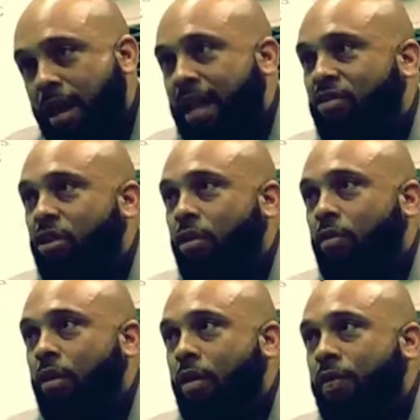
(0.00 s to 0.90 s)
And
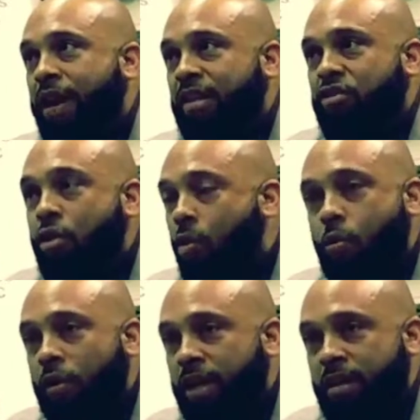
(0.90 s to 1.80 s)
so there's no
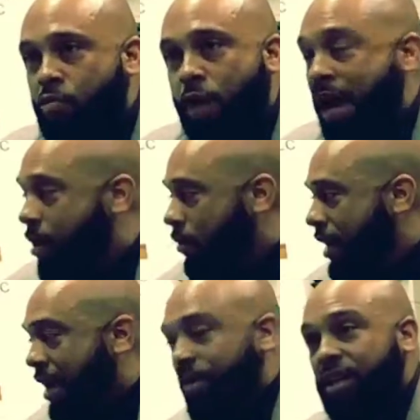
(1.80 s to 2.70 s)
getting around
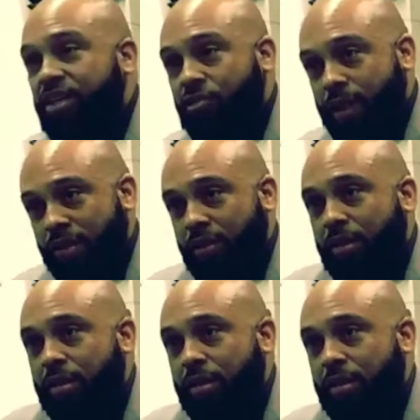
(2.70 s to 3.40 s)
our illustrations.